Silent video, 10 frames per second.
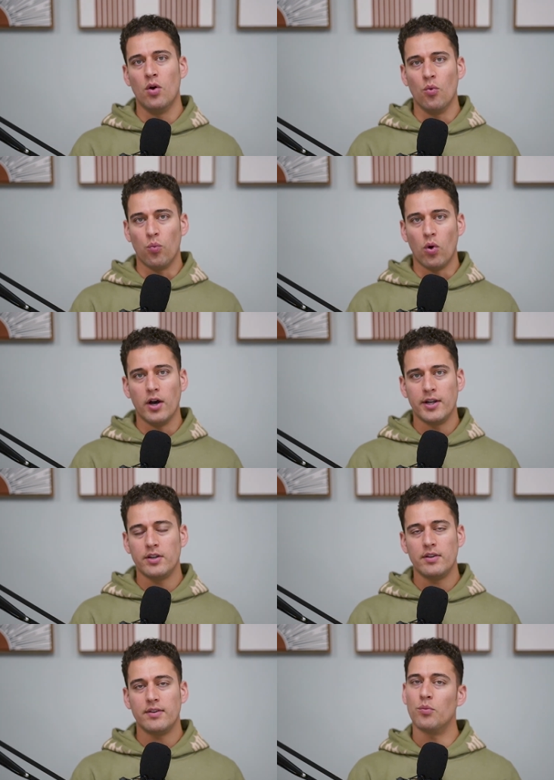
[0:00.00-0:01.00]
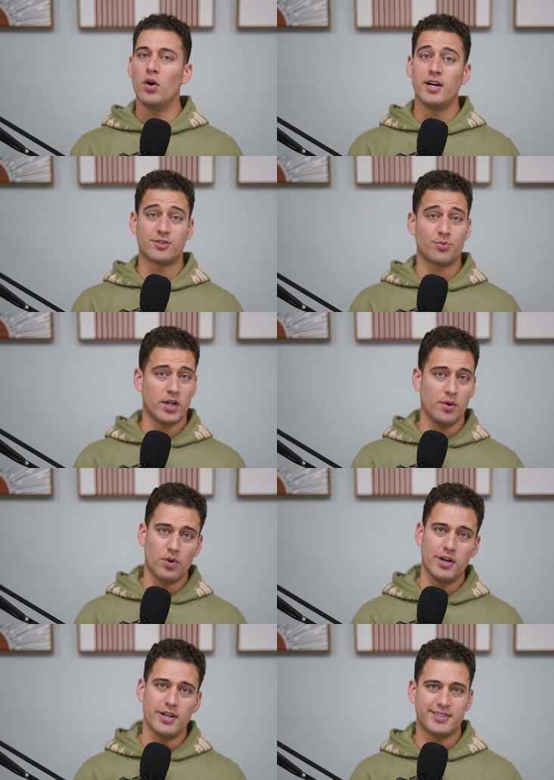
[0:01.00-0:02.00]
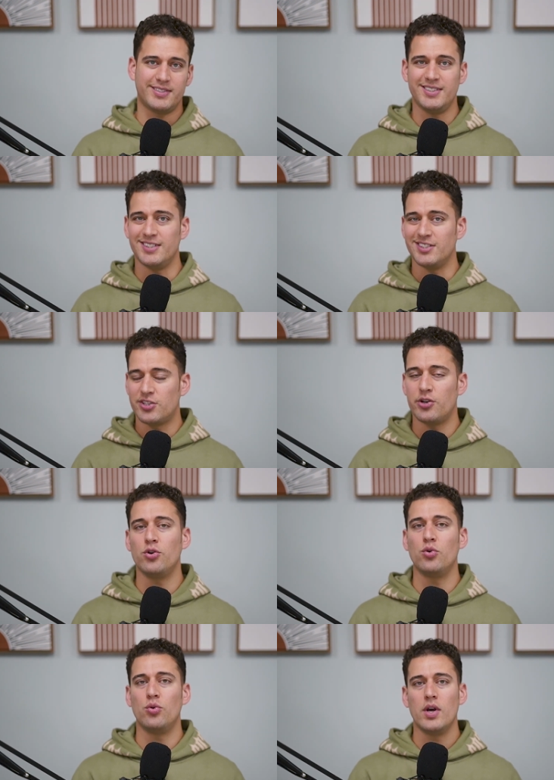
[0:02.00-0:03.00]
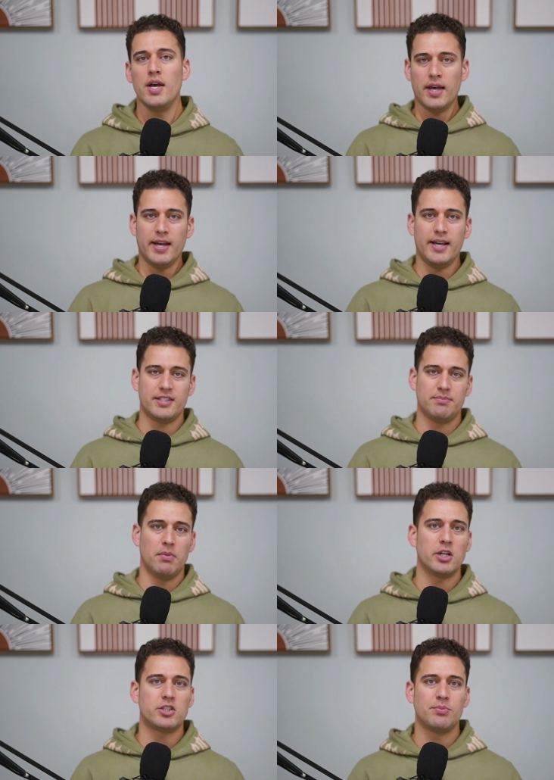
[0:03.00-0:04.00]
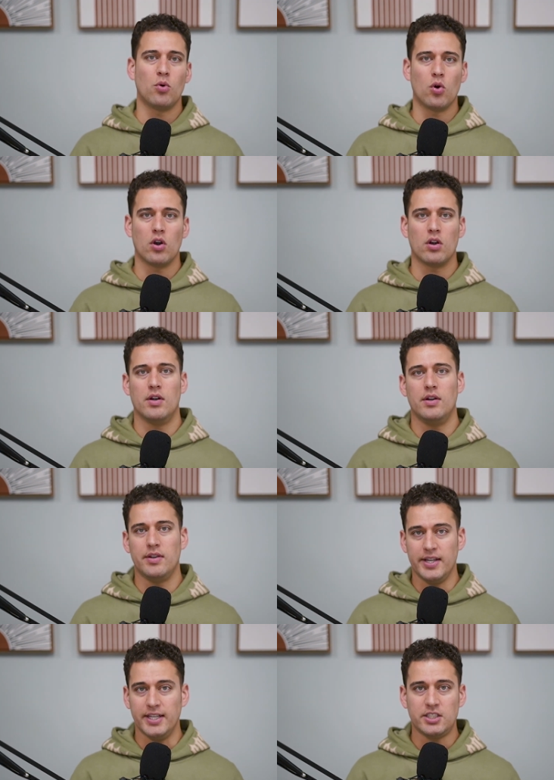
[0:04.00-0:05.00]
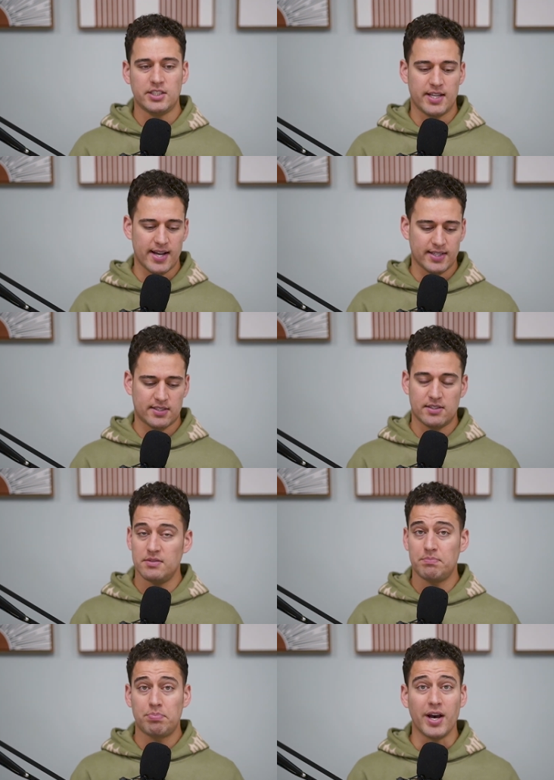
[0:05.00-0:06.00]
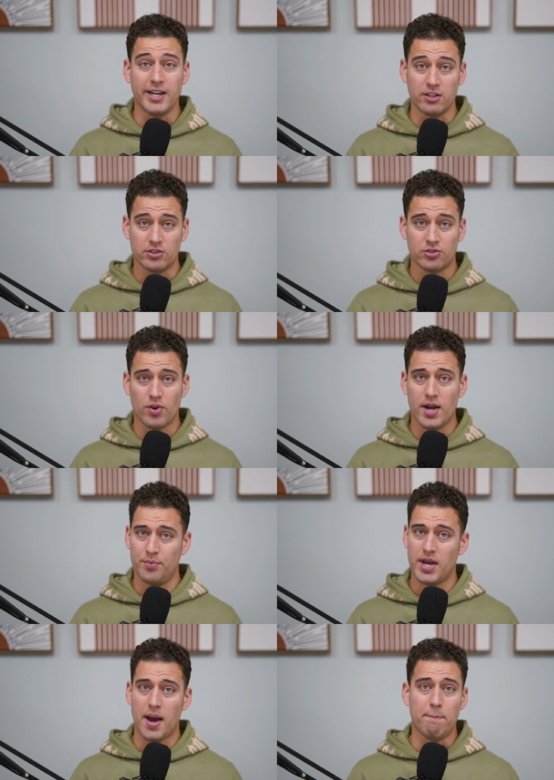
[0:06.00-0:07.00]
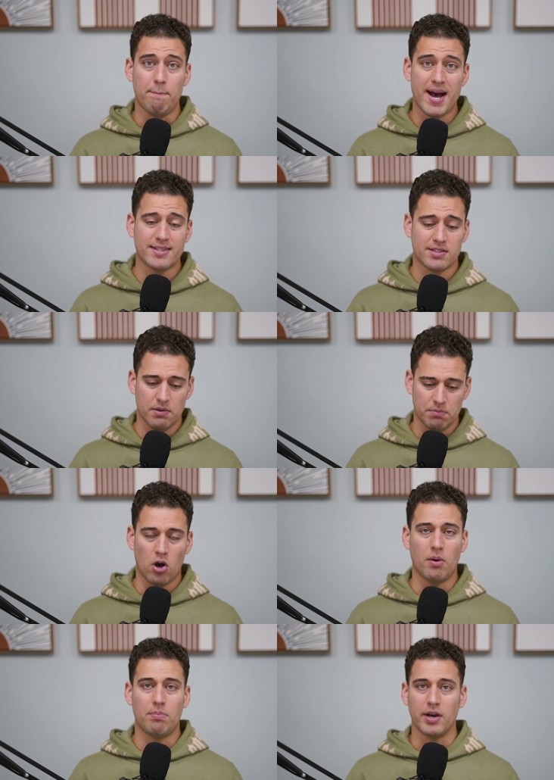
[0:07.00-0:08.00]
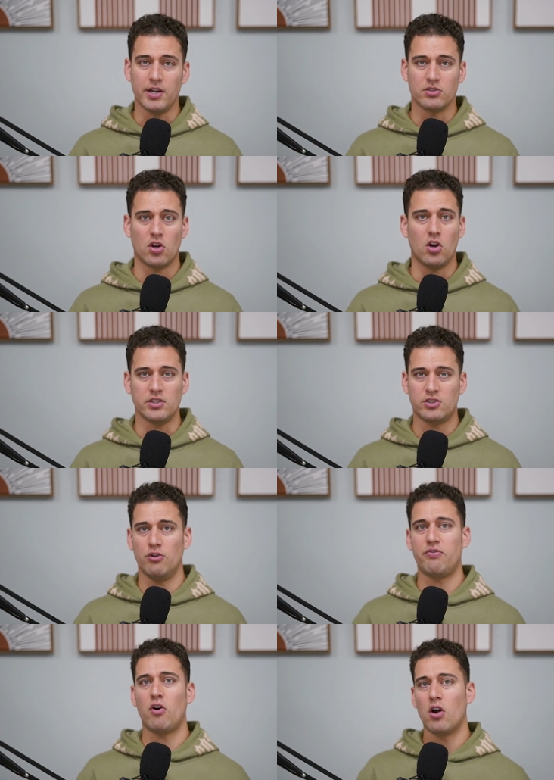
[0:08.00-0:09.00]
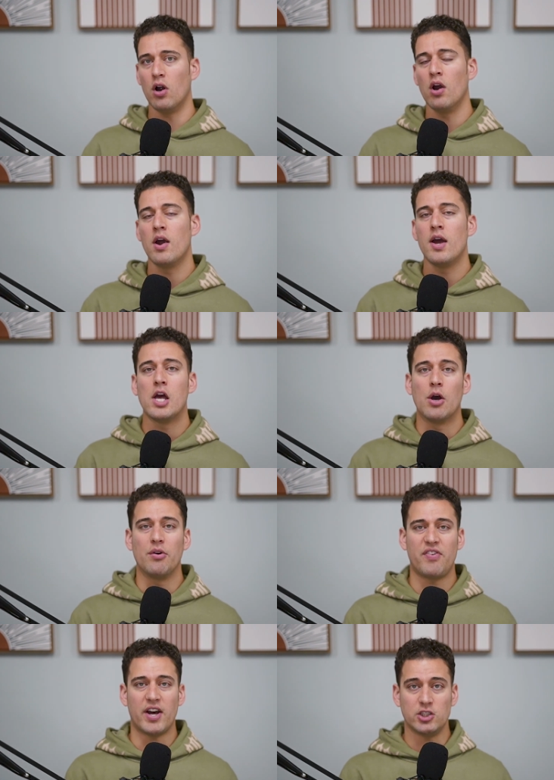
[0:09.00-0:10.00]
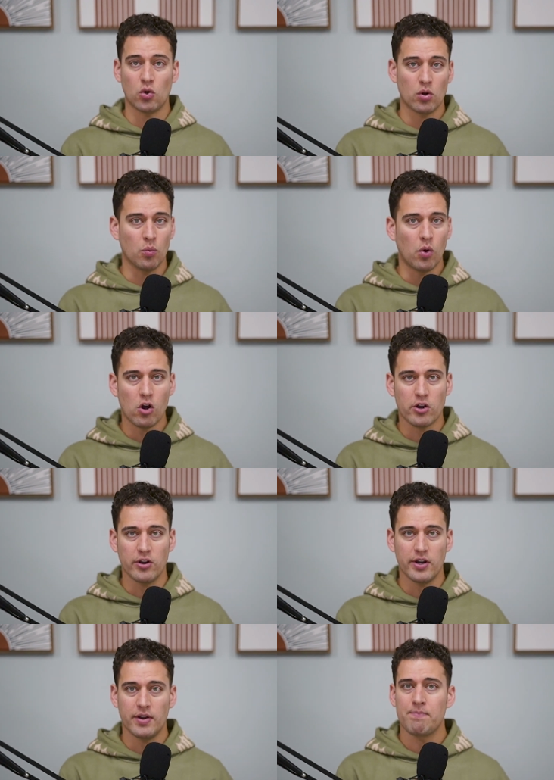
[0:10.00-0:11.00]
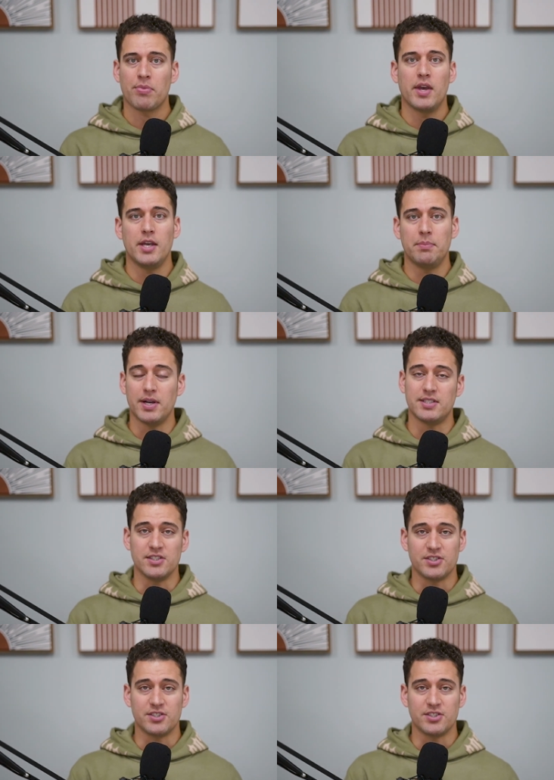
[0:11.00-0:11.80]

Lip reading: 1 was what it was. Season 2 is much more niche. That's players, right? We got basketball players on. So far, we've had Jordan Walker. He plays in